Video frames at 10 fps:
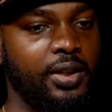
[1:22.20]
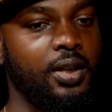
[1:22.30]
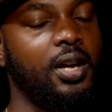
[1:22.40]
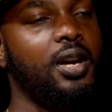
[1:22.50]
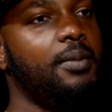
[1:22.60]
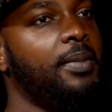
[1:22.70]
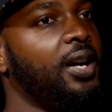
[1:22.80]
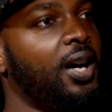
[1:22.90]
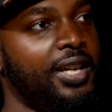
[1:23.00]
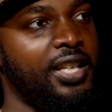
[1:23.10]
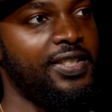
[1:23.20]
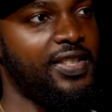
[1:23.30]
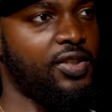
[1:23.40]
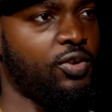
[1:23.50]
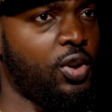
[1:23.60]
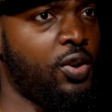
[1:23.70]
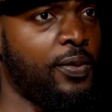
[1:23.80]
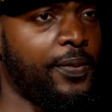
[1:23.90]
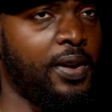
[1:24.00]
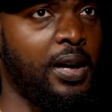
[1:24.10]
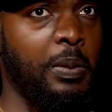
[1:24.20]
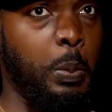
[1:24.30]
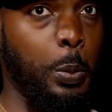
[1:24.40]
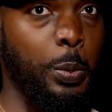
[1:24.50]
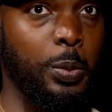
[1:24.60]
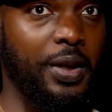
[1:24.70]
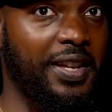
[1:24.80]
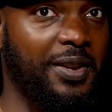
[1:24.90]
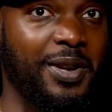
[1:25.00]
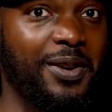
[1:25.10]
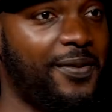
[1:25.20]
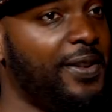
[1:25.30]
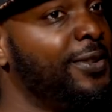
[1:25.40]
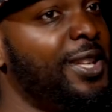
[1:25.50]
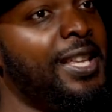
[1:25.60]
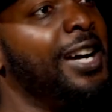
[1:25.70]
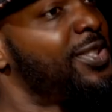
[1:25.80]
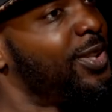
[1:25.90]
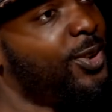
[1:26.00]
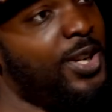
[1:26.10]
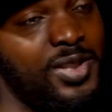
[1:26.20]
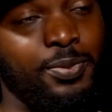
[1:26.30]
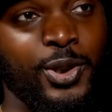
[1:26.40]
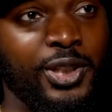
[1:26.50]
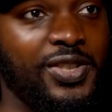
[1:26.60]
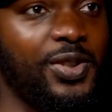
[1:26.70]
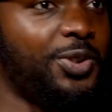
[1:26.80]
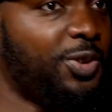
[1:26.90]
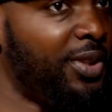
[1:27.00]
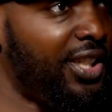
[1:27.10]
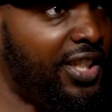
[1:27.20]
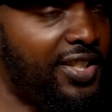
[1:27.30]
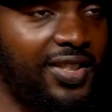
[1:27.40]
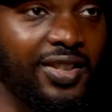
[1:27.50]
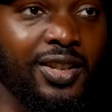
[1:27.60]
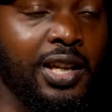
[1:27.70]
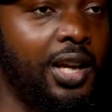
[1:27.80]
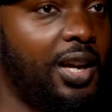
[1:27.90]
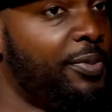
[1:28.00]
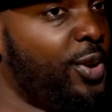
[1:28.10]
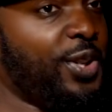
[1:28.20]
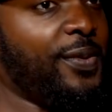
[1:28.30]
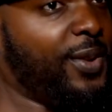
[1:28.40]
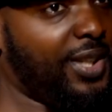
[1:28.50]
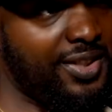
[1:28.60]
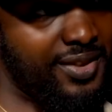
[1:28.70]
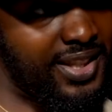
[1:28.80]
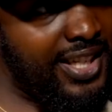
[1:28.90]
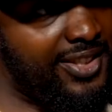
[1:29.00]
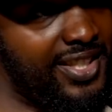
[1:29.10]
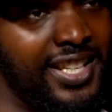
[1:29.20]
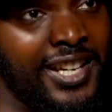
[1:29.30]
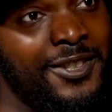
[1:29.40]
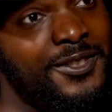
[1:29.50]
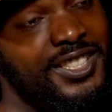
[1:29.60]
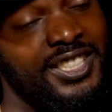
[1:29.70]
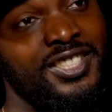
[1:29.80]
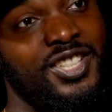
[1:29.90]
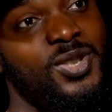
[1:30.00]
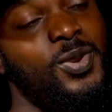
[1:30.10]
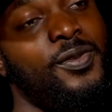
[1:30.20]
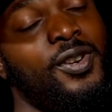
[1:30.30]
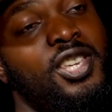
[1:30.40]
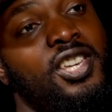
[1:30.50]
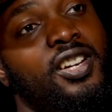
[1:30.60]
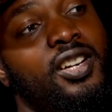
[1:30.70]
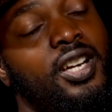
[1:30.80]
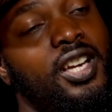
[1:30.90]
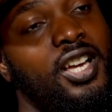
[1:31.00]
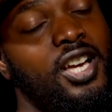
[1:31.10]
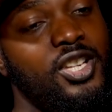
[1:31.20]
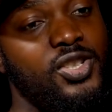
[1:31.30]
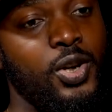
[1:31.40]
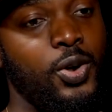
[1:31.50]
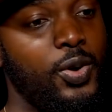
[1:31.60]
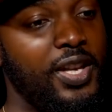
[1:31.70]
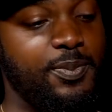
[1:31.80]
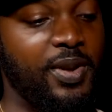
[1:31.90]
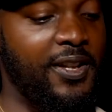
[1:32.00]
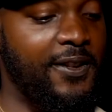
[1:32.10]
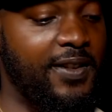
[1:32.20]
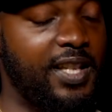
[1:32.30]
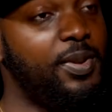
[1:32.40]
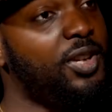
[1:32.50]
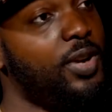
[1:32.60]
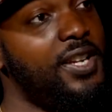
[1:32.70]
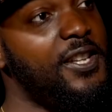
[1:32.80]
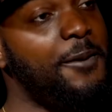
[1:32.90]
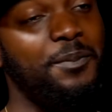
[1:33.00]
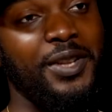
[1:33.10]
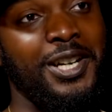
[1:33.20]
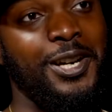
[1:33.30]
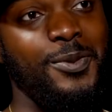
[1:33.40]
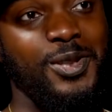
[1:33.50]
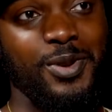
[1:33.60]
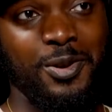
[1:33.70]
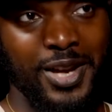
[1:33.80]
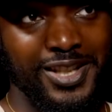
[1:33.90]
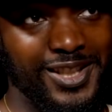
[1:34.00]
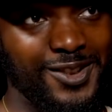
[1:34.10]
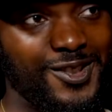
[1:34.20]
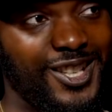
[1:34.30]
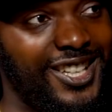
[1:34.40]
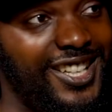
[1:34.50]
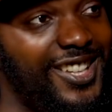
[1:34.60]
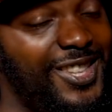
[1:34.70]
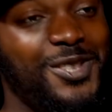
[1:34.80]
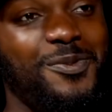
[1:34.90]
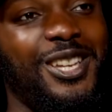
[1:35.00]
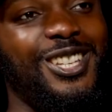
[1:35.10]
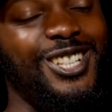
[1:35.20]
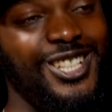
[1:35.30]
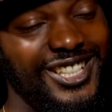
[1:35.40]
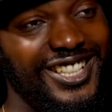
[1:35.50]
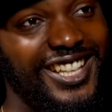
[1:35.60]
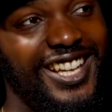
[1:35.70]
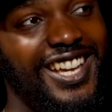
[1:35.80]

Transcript: and my audience has grown from I think about fifty thousand across the board on social media to approaching four hundred thousand now in just over a year. So it's been it's been crazy. Um, it's been amazing. Uh, things have been good,